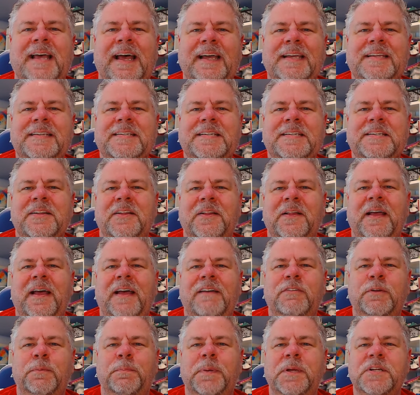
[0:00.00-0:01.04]
I still
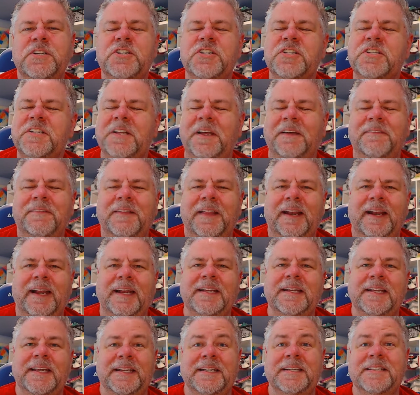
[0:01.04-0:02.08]
have a bunch of stuff that I
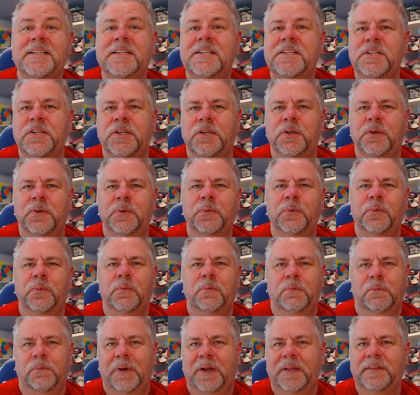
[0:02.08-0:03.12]
need to do
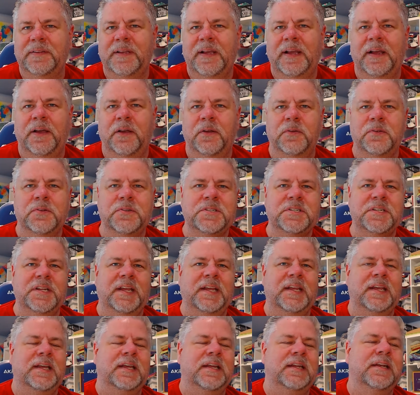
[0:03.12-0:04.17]
around the house,
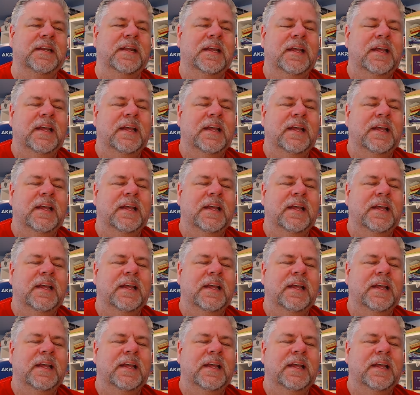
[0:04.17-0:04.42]
and